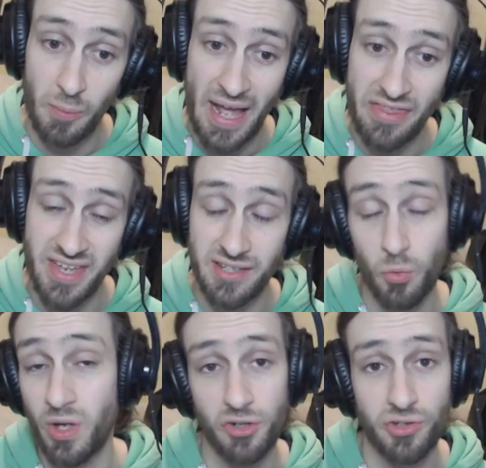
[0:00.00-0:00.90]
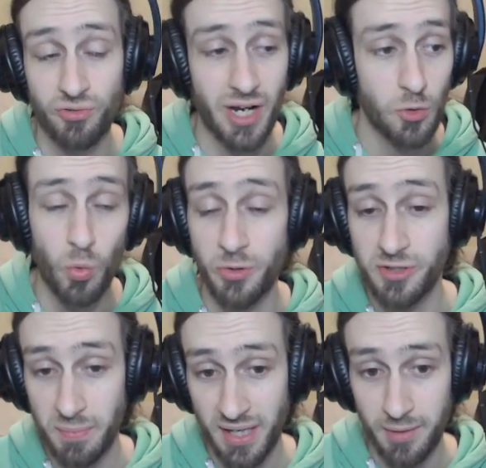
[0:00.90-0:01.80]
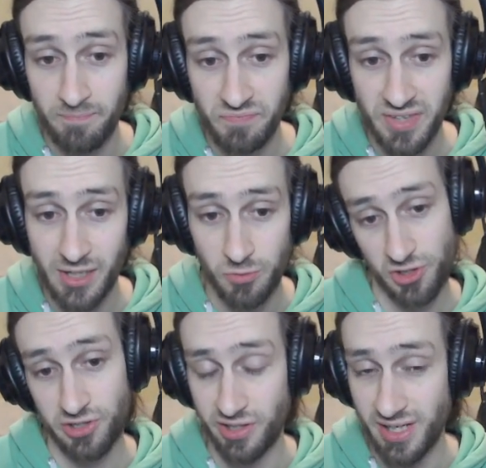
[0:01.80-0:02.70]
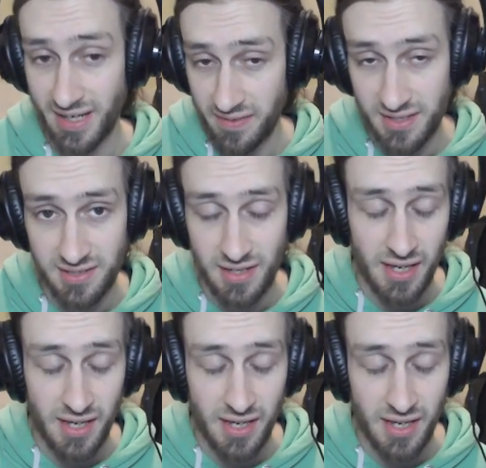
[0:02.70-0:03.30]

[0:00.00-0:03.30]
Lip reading: and then the one on the right won't appear, and it will just look like this.